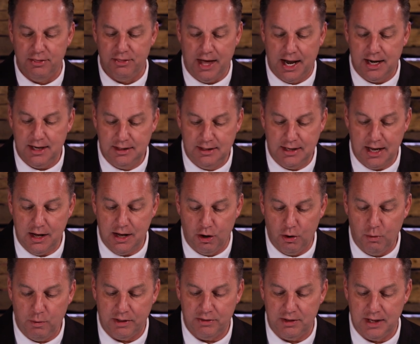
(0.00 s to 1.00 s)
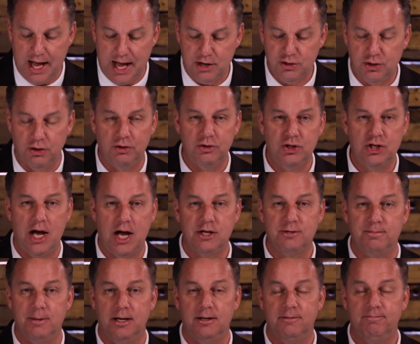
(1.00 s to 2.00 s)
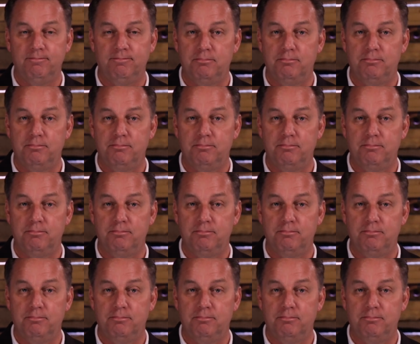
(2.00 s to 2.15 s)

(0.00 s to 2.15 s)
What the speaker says: that deal with national judgment.